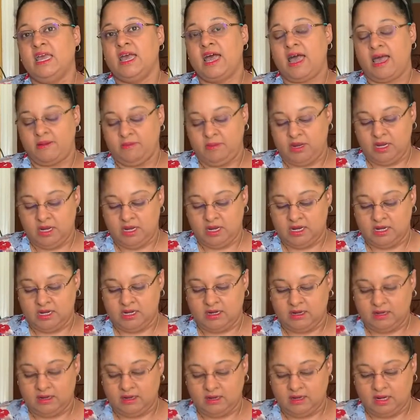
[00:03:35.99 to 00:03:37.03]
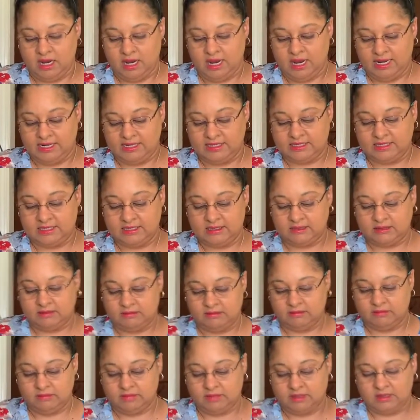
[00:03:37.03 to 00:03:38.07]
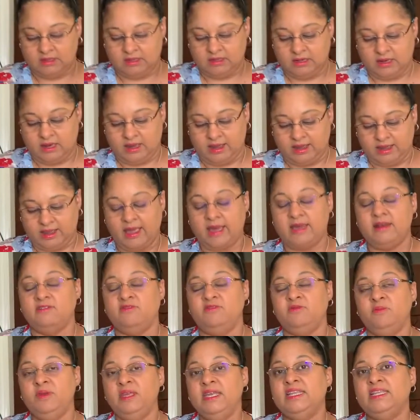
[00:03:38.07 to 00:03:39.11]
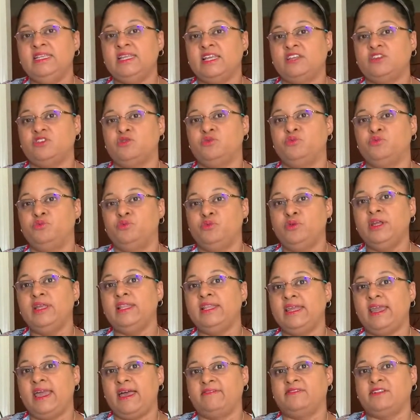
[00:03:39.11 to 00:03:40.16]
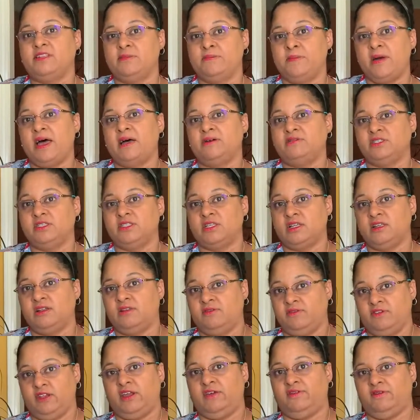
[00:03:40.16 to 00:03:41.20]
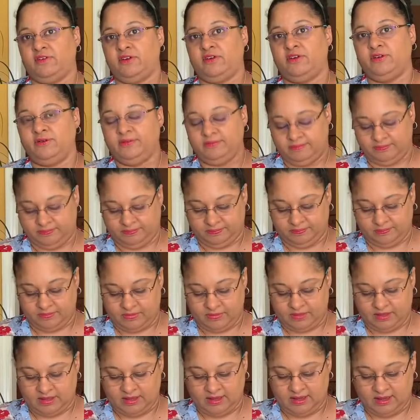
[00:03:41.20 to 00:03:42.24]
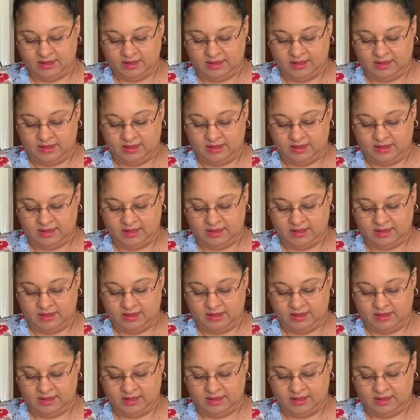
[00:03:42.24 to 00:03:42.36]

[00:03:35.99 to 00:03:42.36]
I mean, it's a cut of meat that you really have to pounce on the flavor. That's right.